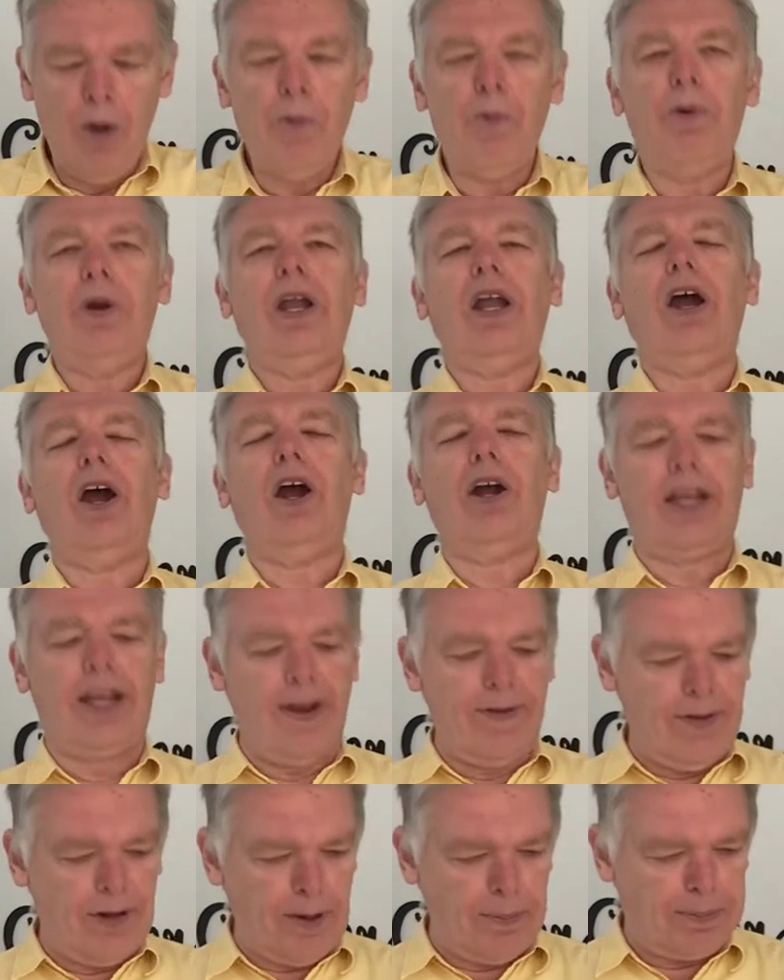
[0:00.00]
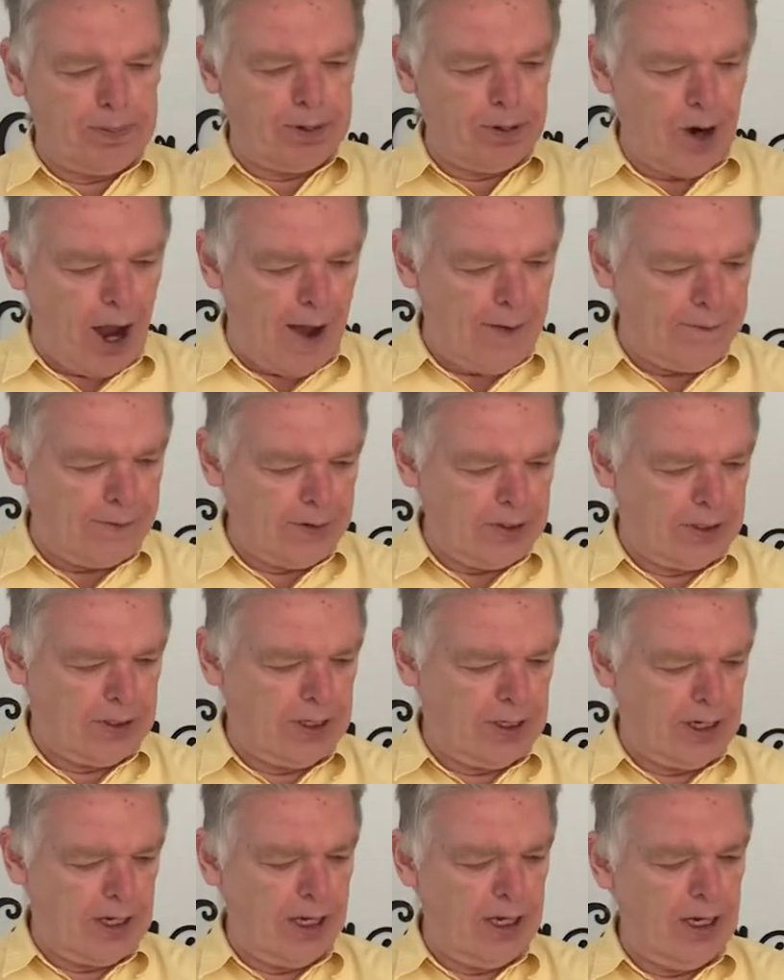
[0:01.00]
we are given a
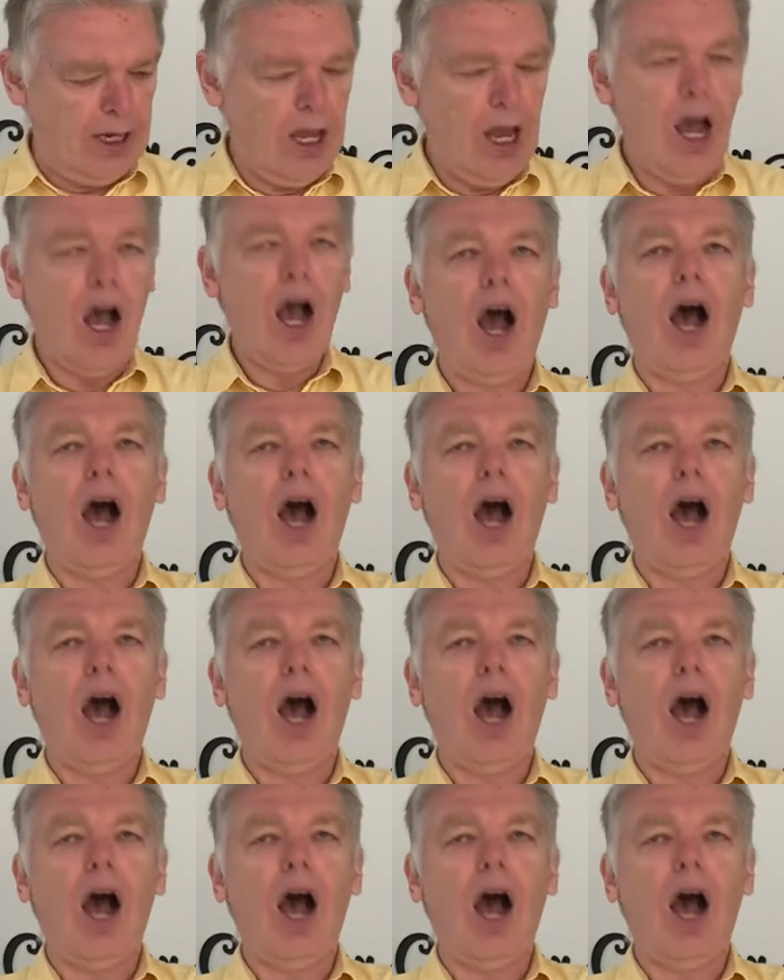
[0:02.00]
prophecy